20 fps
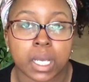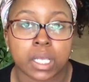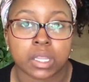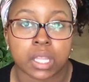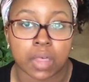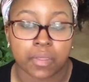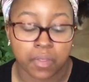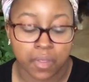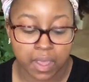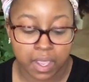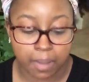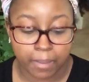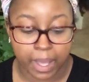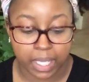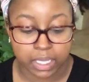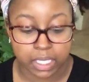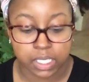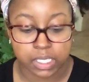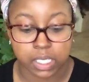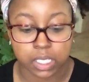but the thing
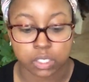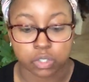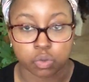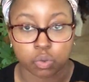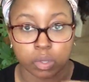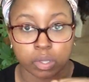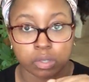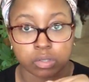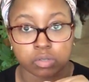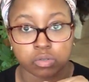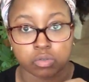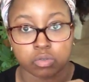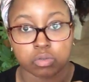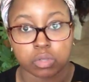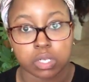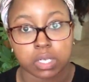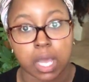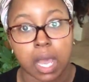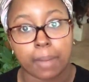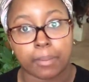about this is you can screw
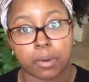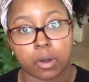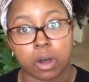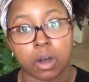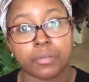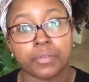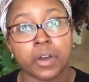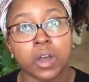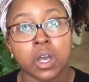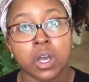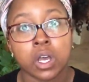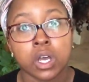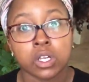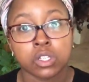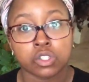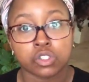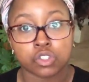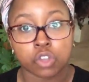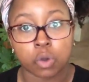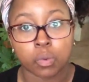the top off.
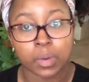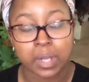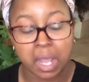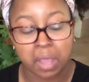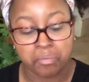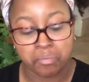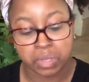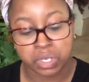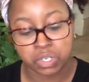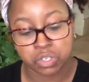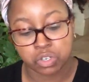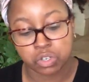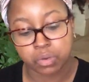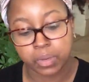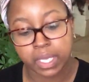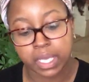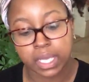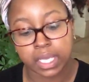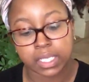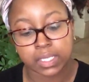So what I've been
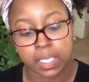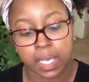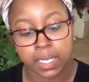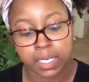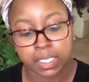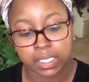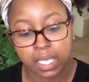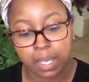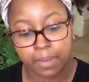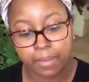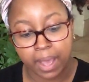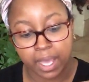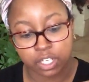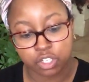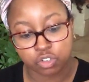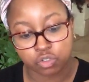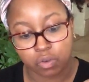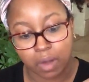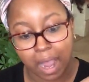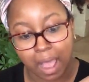doing is anytime I
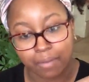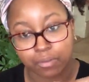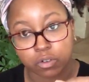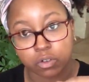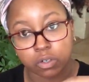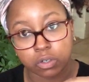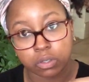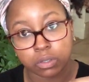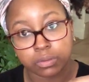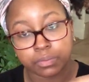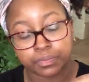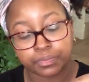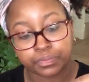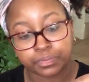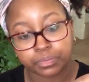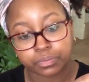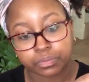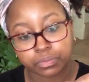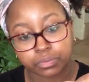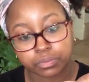travel,
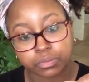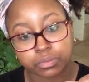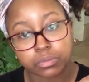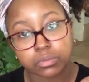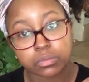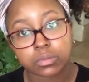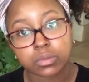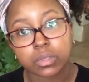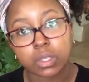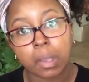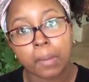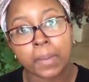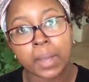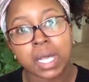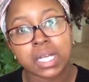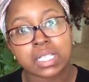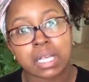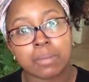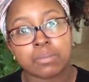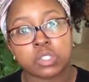
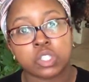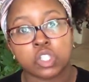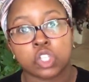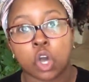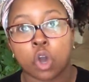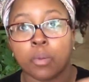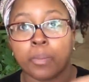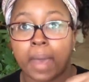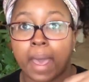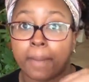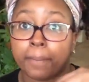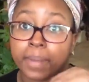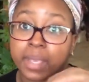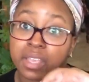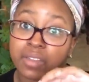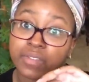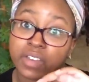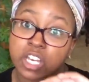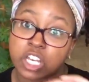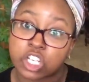because I'm so pet
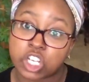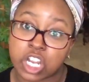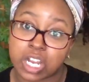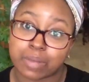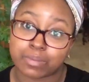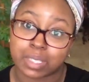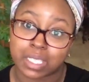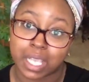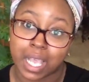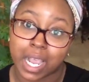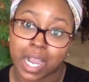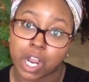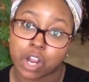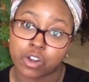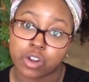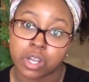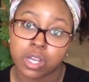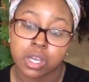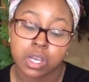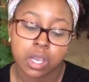peevish and I'm
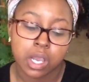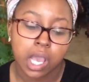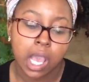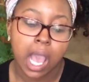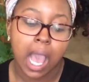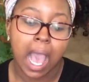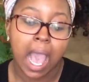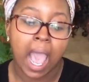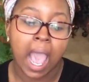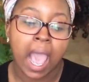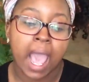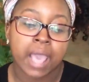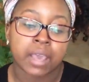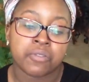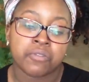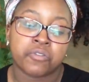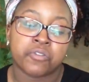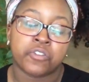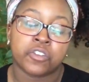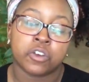scared.
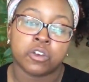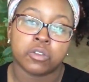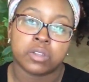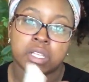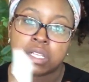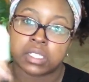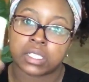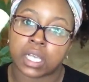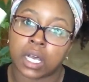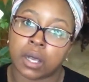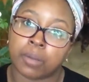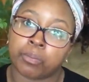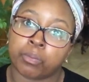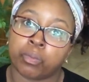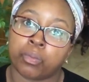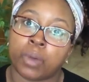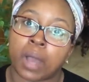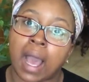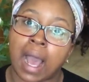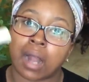I fill this
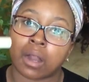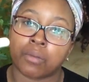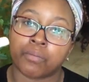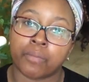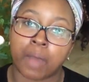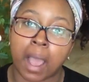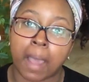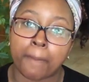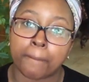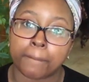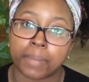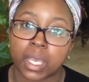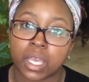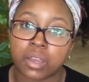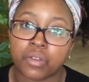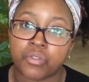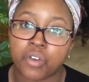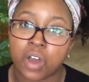up out of my big